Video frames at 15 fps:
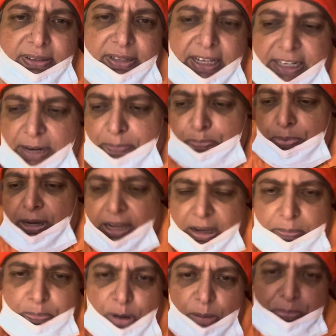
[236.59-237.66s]
like the like
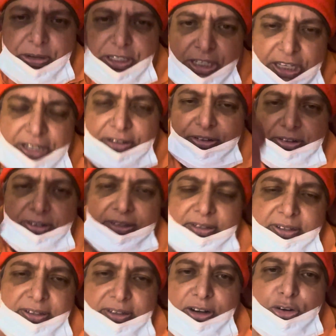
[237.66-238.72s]
a puppeteer,
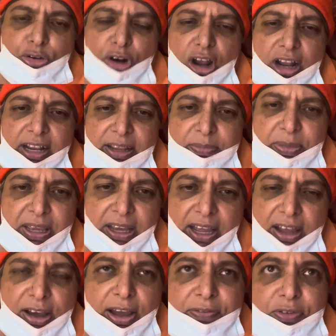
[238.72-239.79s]
crawling
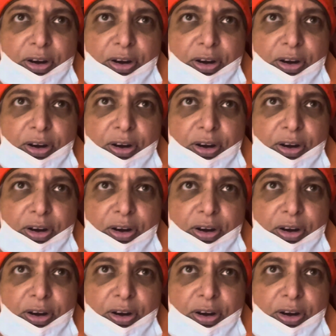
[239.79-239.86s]
behind ever,